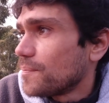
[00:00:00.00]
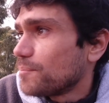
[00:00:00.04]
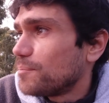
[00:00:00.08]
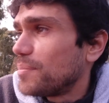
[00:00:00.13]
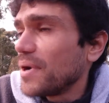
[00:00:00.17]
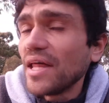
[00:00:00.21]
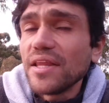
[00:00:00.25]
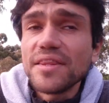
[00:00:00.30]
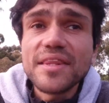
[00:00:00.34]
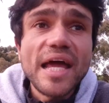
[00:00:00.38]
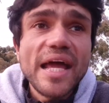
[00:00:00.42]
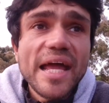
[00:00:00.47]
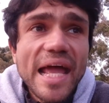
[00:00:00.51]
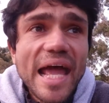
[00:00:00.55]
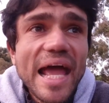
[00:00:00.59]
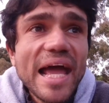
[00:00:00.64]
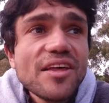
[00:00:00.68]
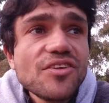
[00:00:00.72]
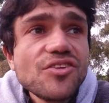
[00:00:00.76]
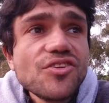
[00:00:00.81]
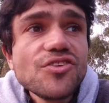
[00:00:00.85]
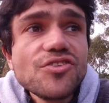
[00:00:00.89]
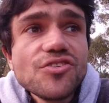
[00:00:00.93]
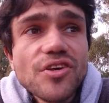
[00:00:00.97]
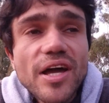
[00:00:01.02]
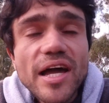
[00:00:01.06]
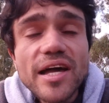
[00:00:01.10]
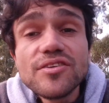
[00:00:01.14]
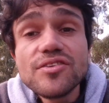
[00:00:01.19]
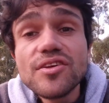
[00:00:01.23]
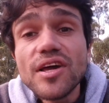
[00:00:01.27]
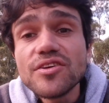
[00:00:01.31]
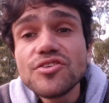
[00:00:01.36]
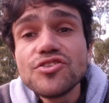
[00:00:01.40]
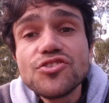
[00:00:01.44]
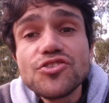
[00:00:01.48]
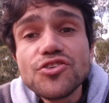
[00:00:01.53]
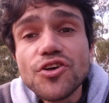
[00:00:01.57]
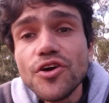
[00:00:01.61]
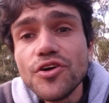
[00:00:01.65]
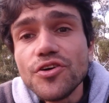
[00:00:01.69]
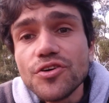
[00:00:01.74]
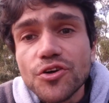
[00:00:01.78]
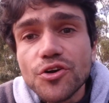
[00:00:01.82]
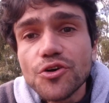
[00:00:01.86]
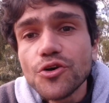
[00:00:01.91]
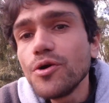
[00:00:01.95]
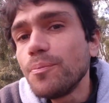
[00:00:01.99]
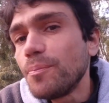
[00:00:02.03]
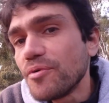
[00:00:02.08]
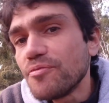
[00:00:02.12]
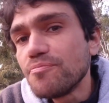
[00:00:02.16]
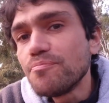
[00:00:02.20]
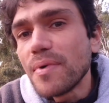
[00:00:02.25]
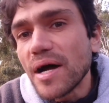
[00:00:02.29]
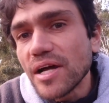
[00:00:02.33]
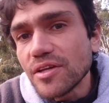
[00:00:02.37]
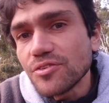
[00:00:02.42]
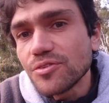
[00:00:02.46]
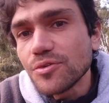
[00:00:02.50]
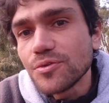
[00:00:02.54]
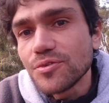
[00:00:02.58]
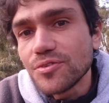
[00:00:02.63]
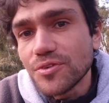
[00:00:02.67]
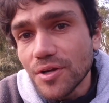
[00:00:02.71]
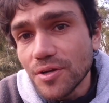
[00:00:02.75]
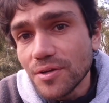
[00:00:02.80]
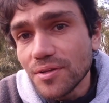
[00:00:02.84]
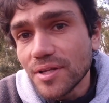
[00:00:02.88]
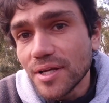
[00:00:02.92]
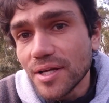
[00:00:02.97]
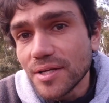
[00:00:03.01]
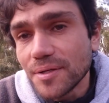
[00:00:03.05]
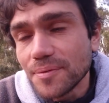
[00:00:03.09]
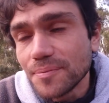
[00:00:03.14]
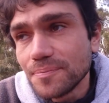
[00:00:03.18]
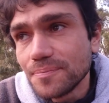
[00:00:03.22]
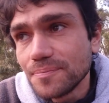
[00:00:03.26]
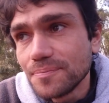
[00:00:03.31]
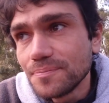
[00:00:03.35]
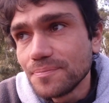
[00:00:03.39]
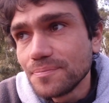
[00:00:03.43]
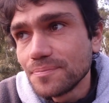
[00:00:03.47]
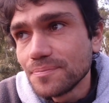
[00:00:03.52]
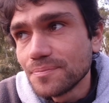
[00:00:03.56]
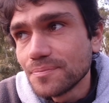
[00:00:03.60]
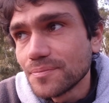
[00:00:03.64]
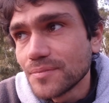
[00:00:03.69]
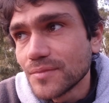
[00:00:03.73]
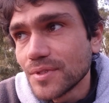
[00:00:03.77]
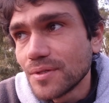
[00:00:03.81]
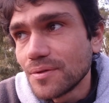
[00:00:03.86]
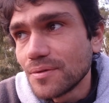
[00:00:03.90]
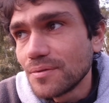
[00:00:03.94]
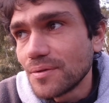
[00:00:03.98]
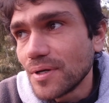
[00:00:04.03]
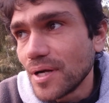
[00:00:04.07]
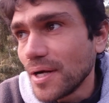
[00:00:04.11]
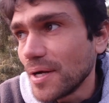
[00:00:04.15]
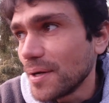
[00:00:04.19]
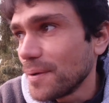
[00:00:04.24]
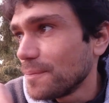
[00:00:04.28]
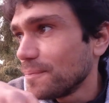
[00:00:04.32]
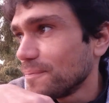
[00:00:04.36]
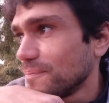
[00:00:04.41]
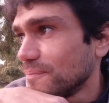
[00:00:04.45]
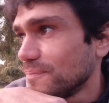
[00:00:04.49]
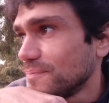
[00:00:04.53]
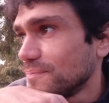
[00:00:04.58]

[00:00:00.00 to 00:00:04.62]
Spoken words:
But they exercise a certain group of muscles, don't they? Right?